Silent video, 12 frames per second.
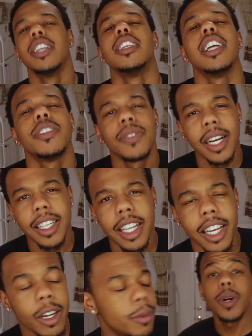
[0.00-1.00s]
Let's find
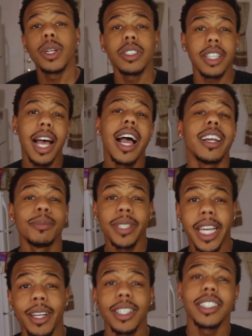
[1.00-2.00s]
that out. First, I am
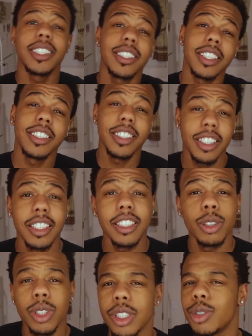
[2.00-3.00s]
Darius, this is
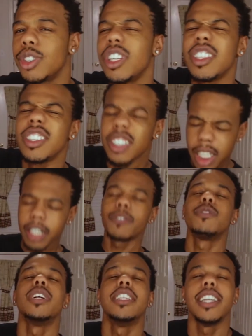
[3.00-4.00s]
Sugarless Crystals, your
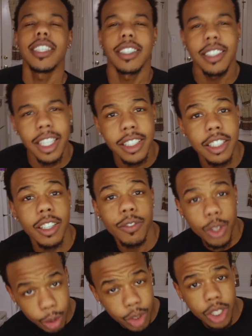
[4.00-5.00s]
sugar-free destination of
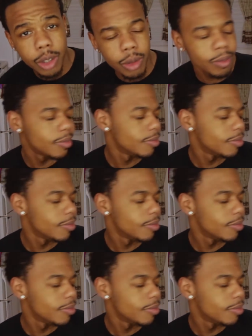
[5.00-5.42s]
YouTube,